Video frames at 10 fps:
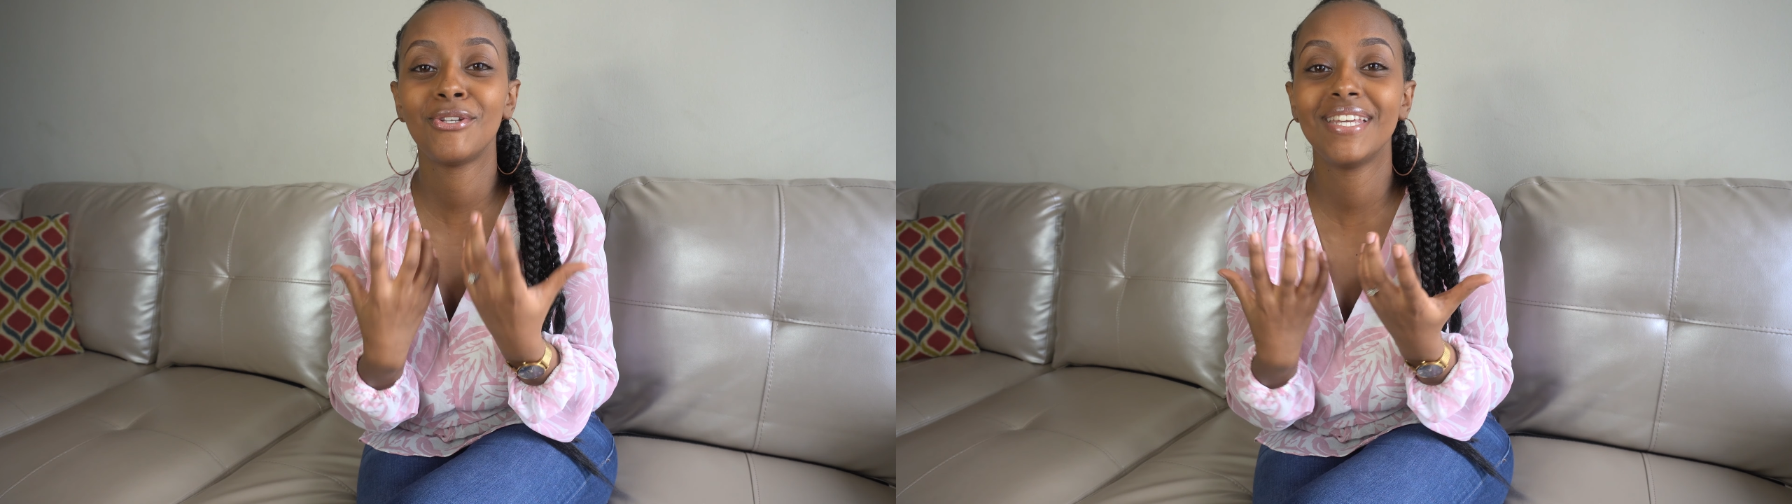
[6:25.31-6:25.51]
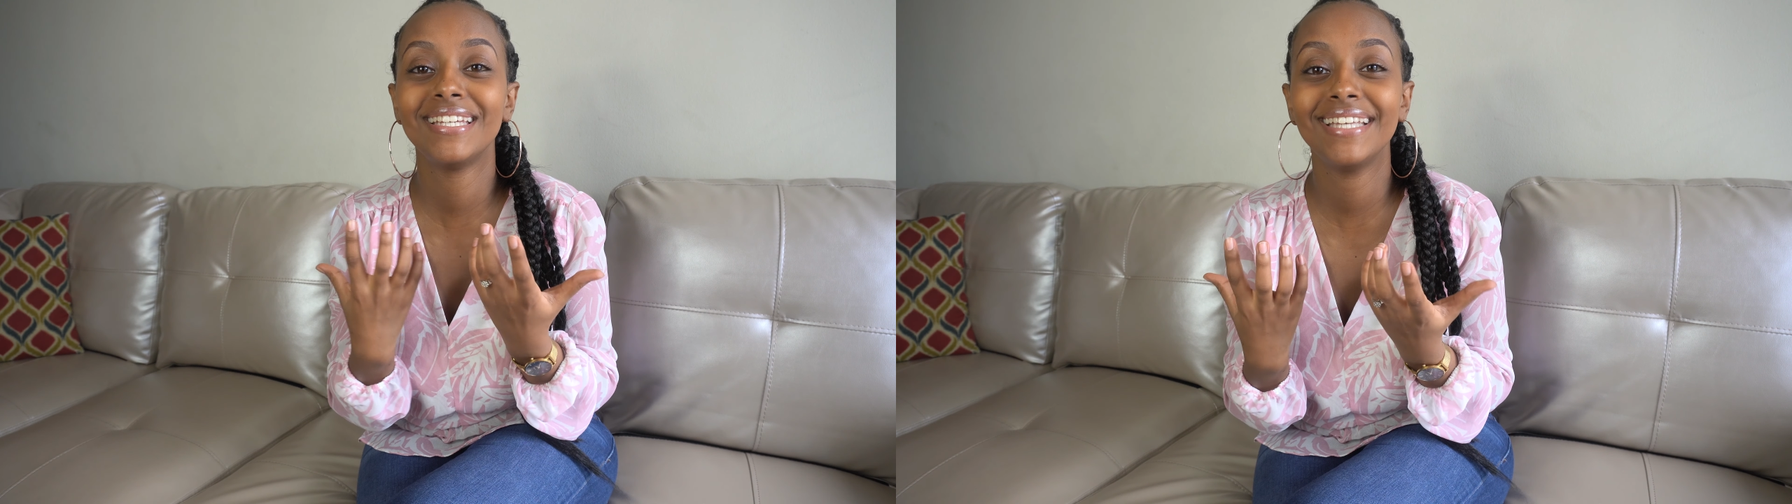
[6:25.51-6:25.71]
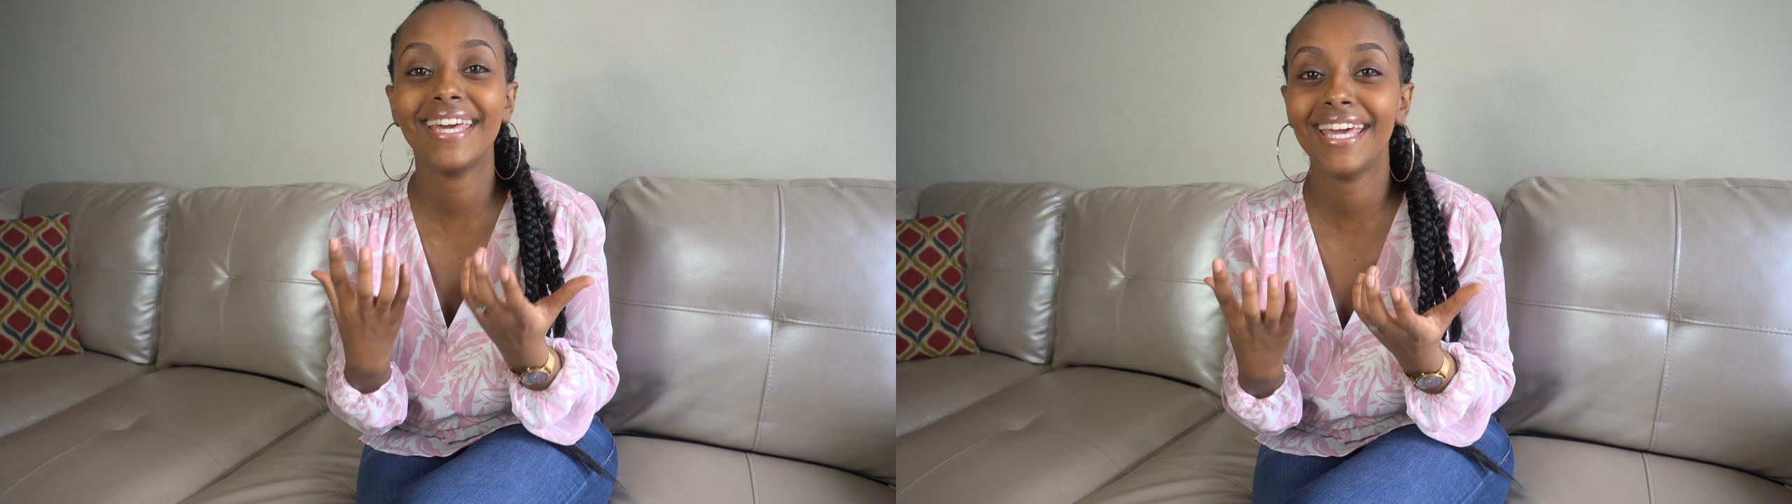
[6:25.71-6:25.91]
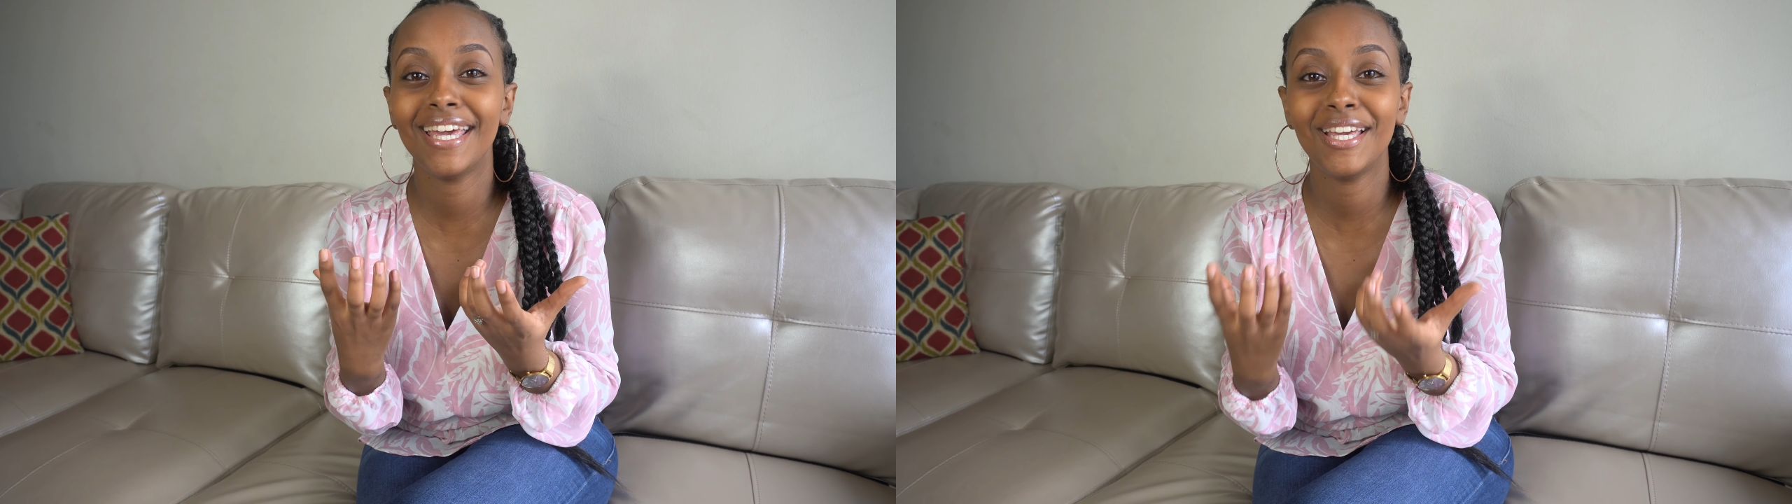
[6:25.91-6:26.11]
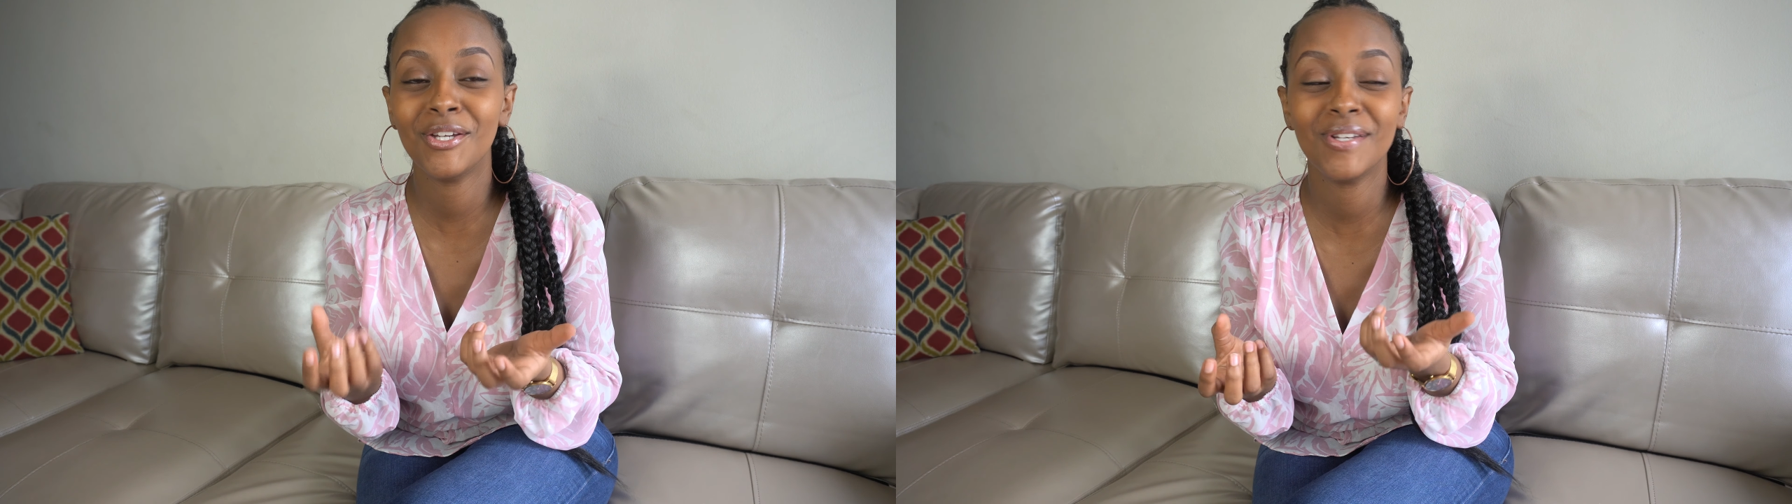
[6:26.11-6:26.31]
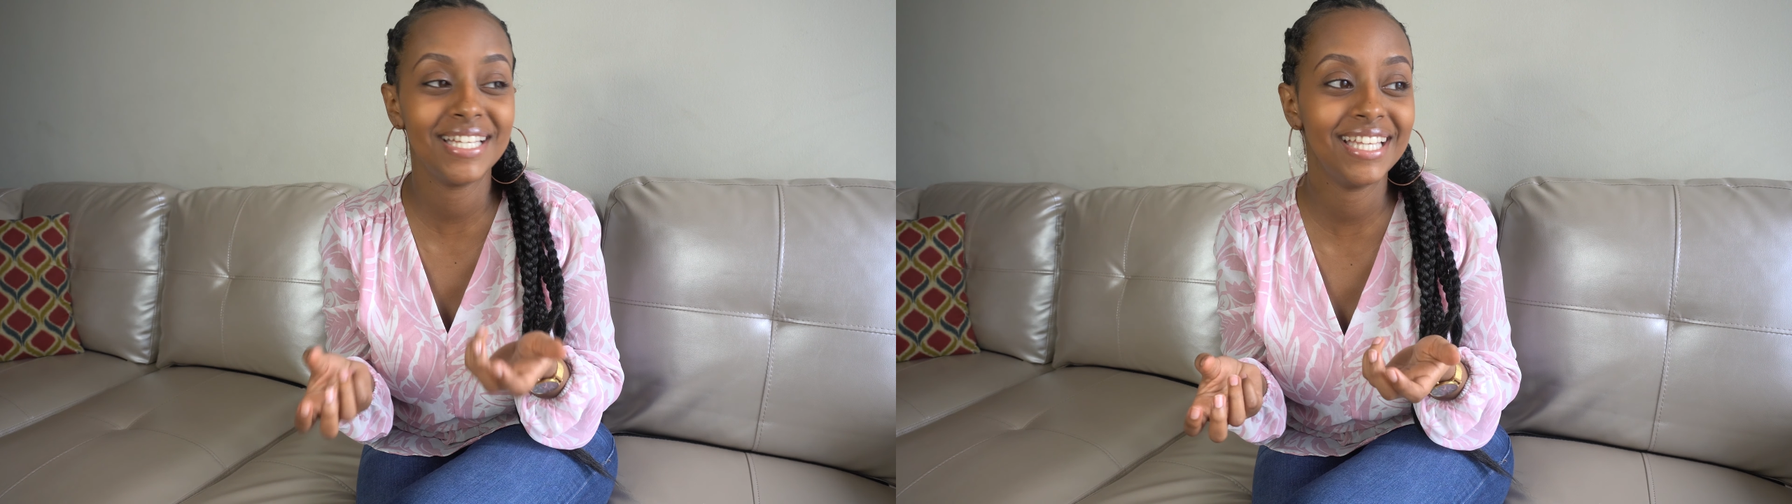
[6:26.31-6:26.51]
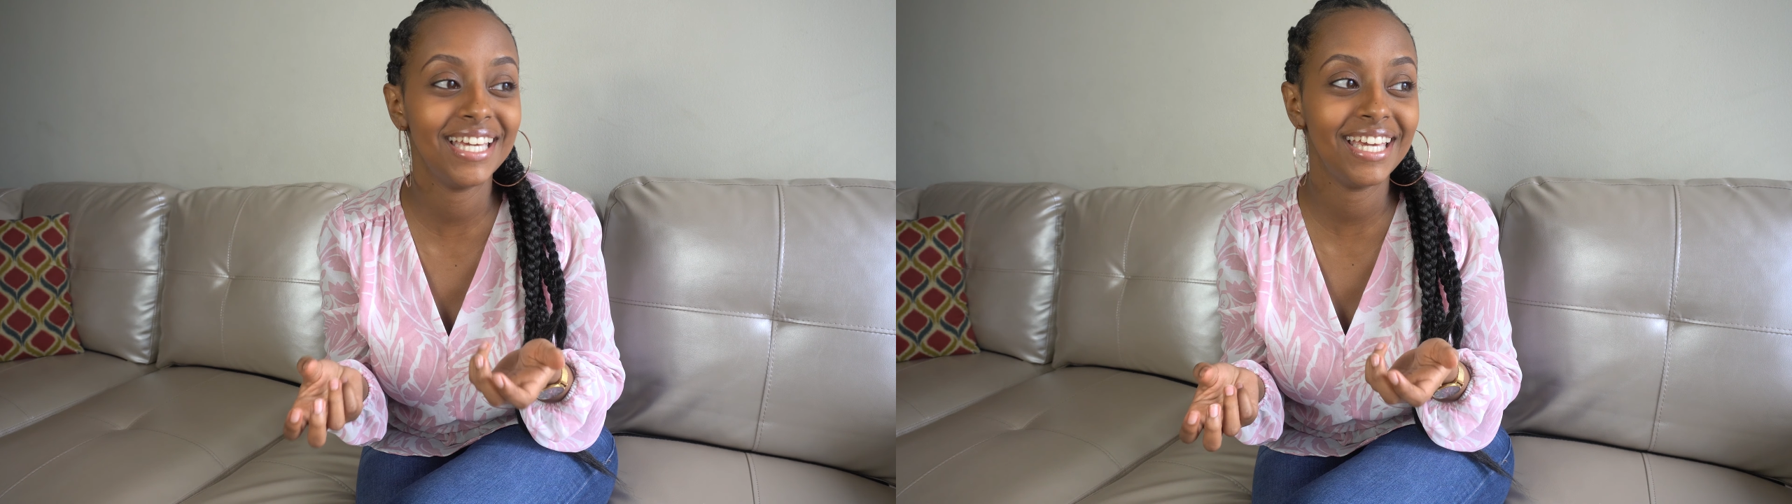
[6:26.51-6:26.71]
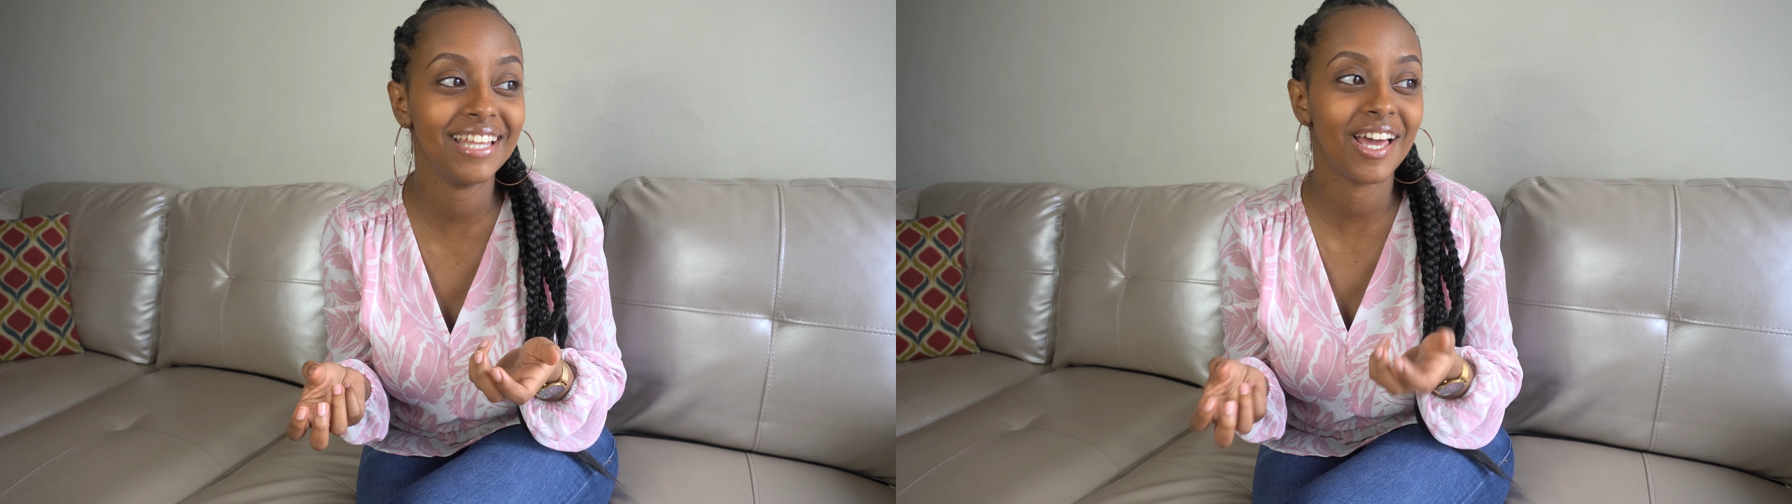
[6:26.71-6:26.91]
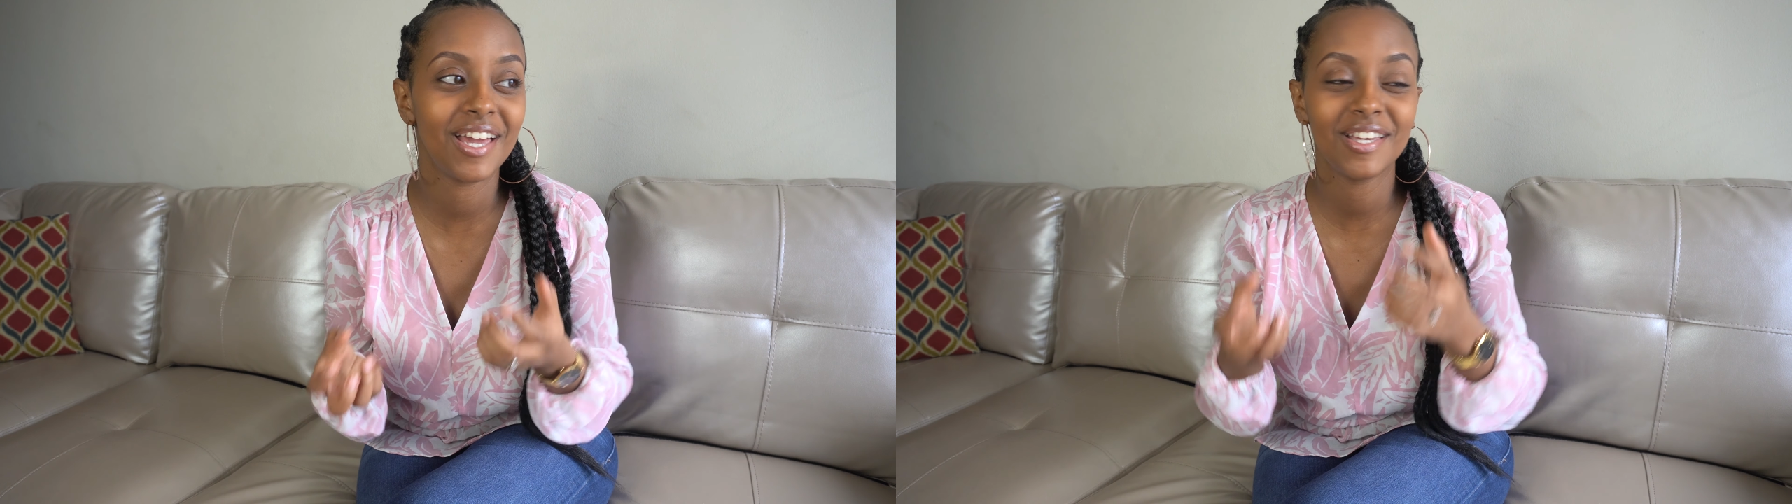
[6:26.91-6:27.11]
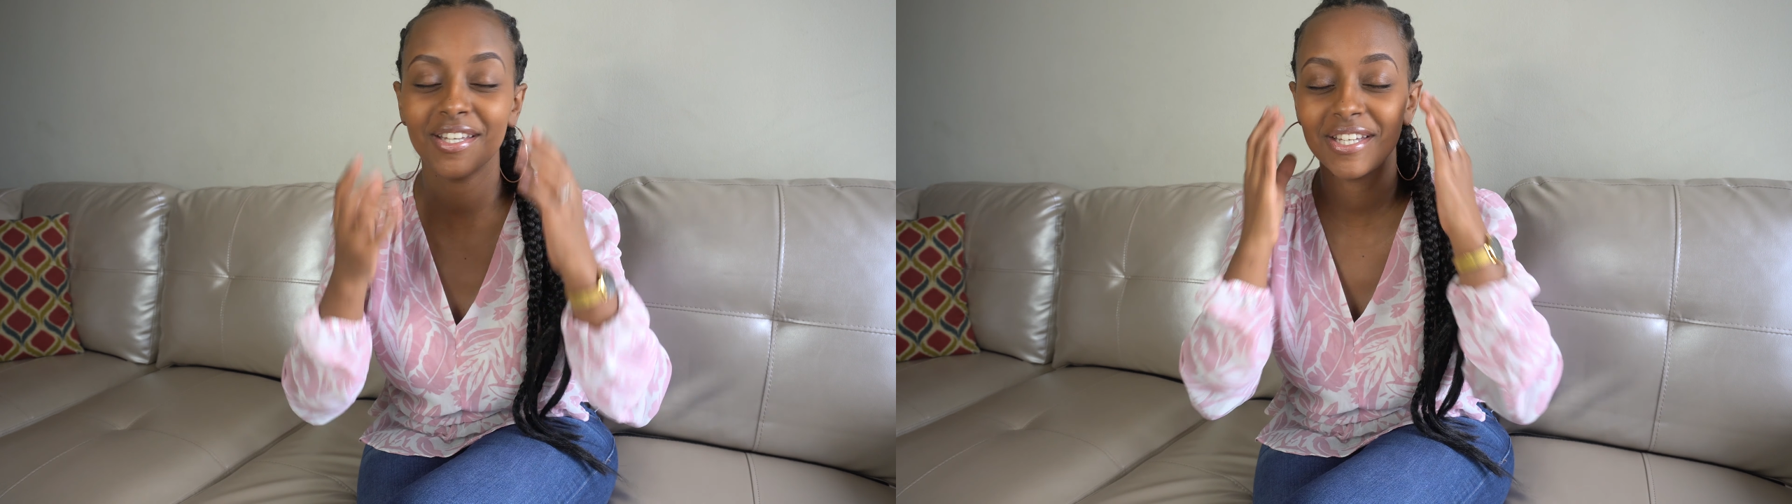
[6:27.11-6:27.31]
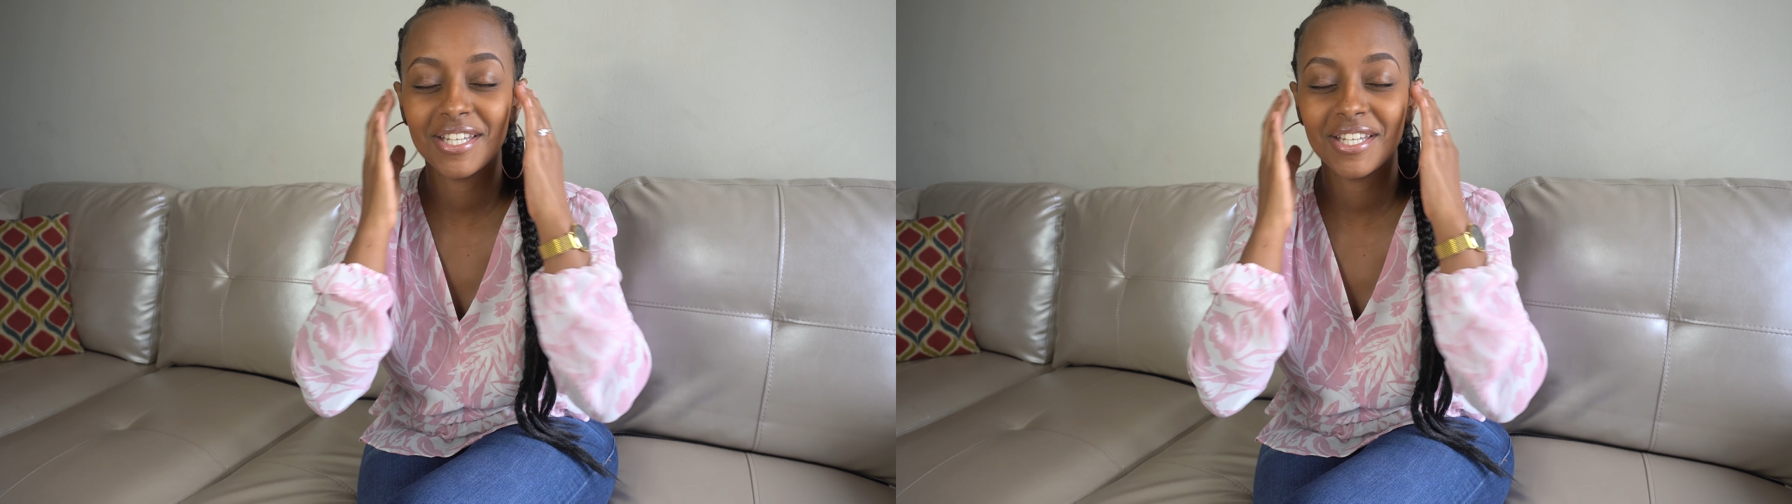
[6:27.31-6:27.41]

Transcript: you need to eat, like